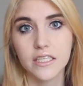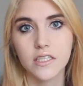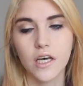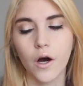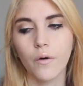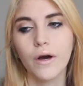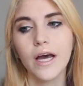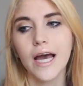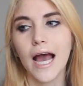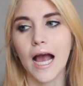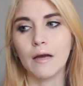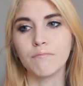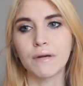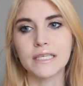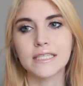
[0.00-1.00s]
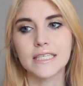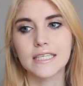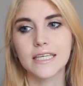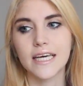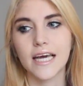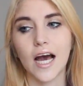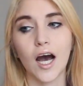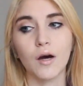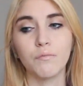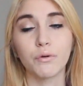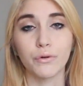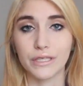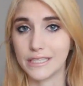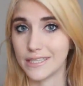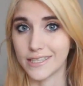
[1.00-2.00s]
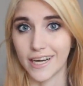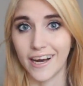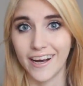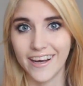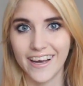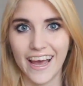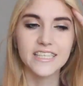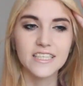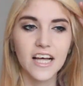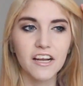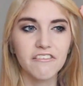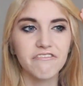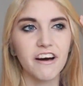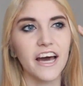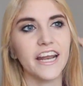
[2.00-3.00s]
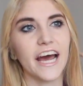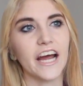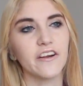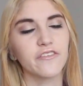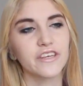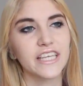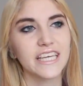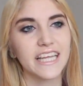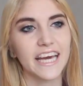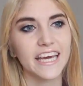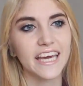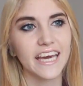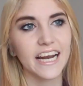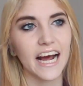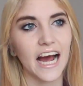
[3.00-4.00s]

so I'm basically a barista. It's a lot of fun. I really like it.